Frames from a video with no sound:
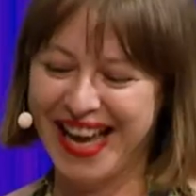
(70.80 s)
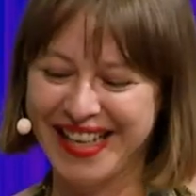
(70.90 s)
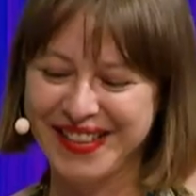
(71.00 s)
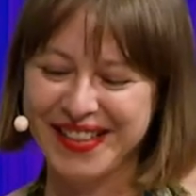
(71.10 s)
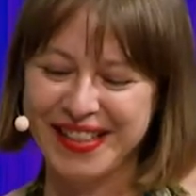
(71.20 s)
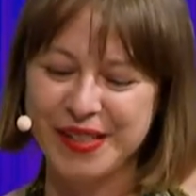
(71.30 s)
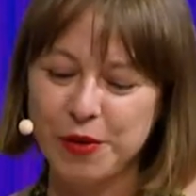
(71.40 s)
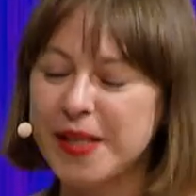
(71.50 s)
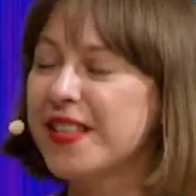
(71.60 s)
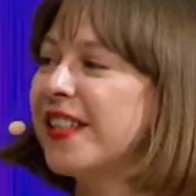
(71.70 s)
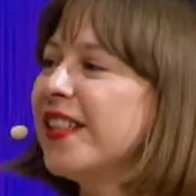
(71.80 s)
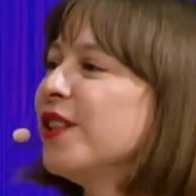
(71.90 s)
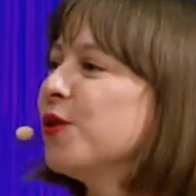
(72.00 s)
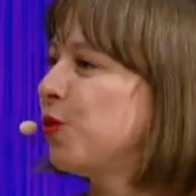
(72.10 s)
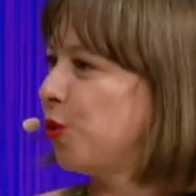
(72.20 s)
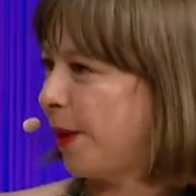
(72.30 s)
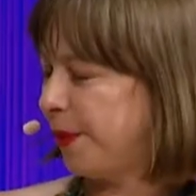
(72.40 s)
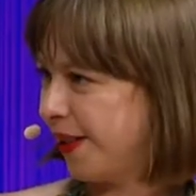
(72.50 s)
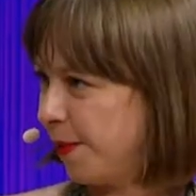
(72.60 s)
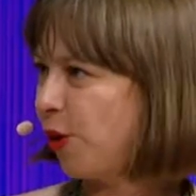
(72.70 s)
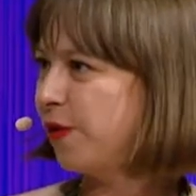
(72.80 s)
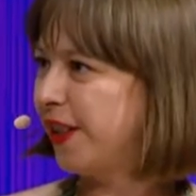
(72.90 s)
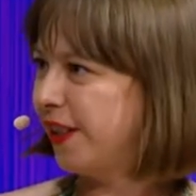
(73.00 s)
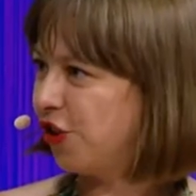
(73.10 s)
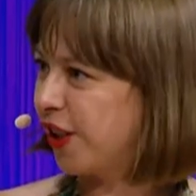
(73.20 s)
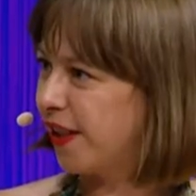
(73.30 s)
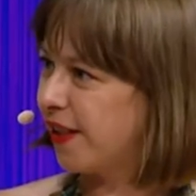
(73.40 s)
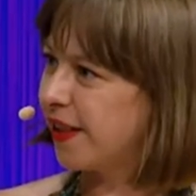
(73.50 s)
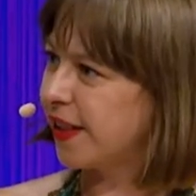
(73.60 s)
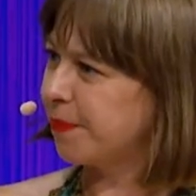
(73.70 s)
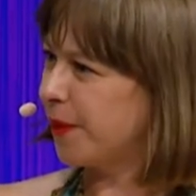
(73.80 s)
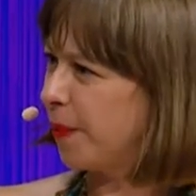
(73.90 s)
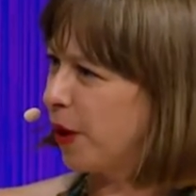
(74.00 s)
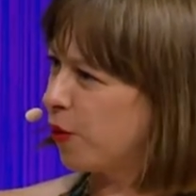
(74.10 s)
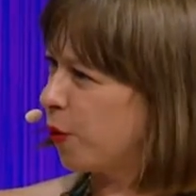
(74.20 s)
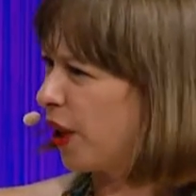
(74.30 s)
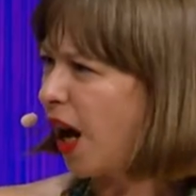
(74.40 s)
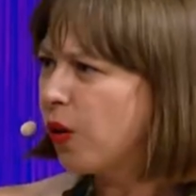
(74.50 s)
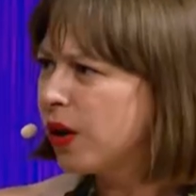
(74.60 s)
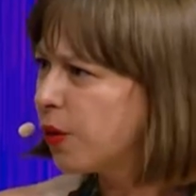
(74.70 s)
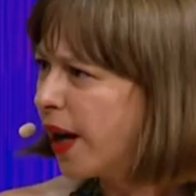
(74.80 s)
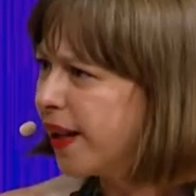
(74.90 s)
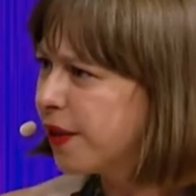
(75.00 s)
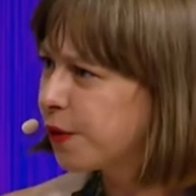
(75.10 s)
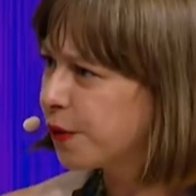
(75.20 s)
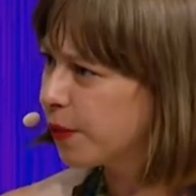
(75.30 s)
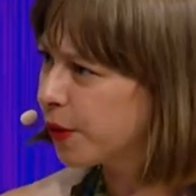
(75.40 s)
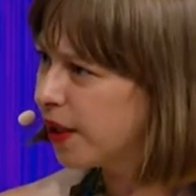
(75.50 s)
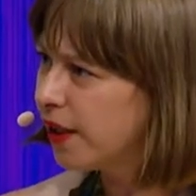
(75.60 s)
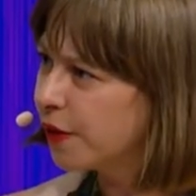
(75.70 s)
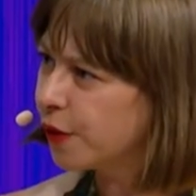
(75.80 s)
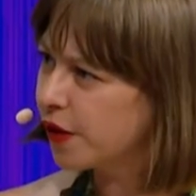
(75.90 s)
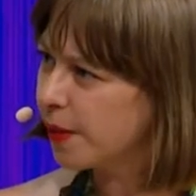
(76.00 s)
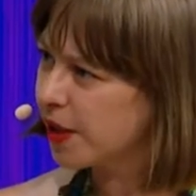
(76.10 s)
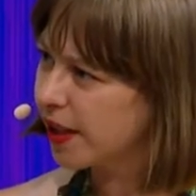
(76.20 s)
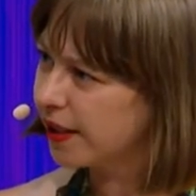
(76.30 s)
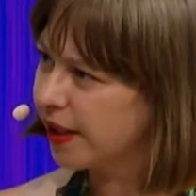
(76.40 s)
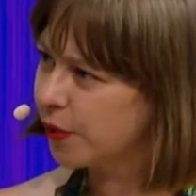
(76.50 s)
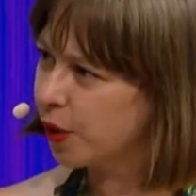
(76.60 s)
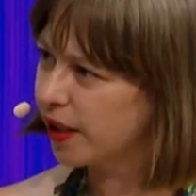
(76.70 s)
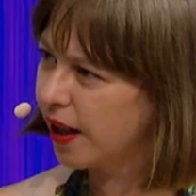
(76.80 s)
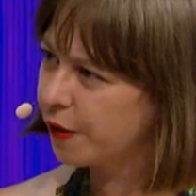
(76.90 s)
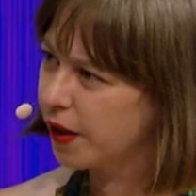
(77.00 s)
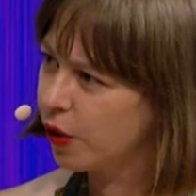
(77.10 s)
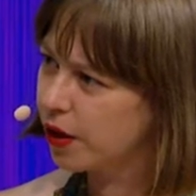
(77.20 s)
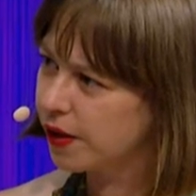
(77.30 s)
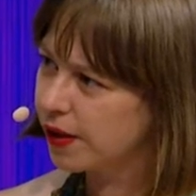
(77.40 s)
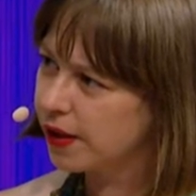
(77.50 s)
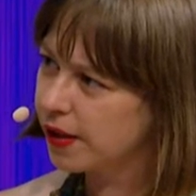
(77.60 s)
And uh, so basically, you grew up in a small village that is um, about one hour ride from Kiev or something like that, one and a half hours.